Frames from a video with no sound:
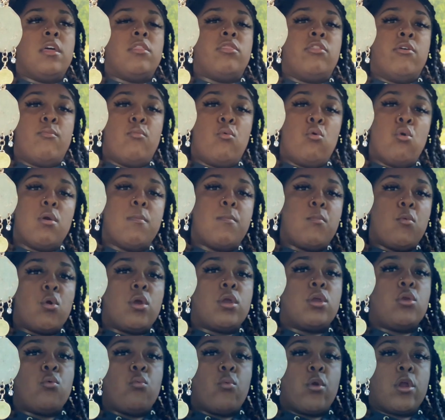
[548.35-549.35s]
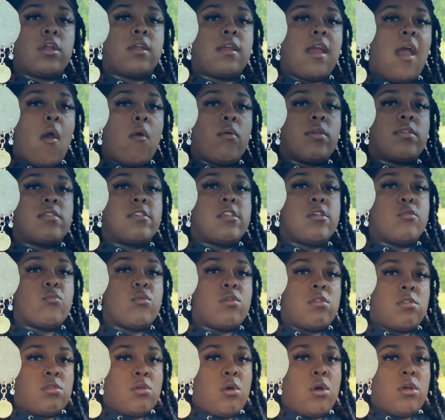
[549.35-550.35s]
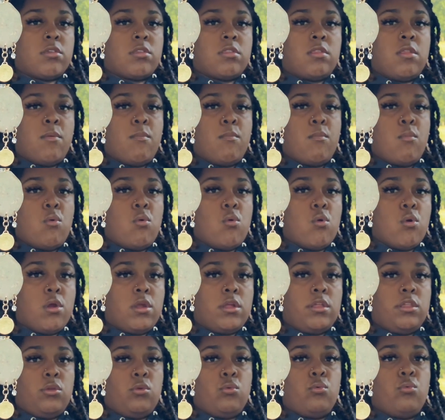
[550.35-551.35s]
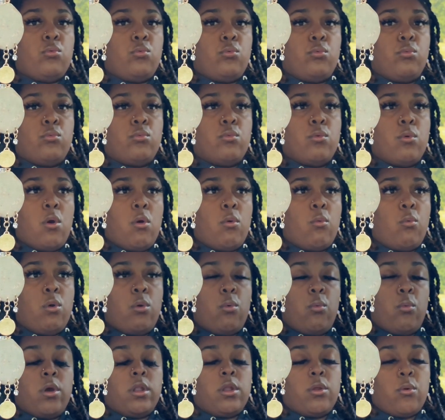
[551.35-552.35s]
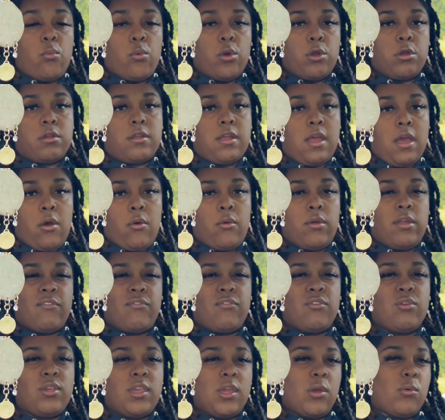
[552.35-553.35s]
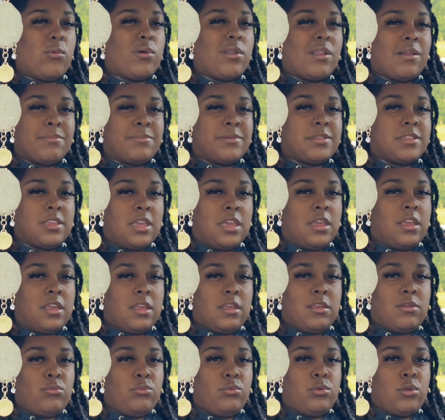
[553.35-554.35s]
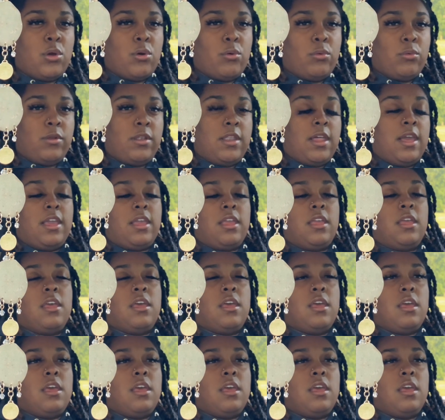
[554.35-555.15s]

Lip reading: the more and more you work out and see results, the more you will want to work out, if you get what I'm saying. You know, like,